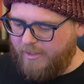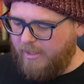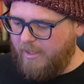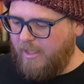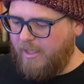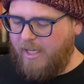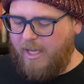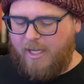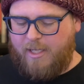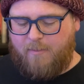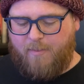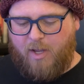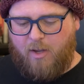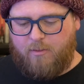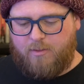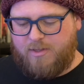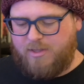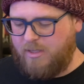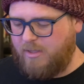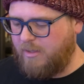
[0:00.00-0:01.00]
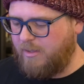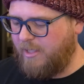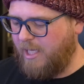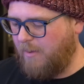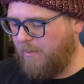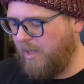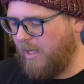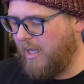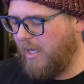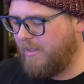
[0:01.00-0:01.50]
again about
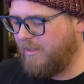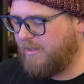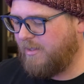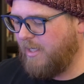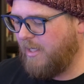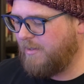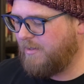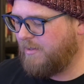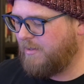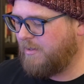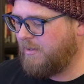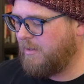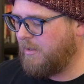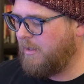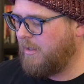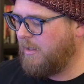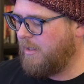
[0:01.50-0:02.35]
gaming headsets.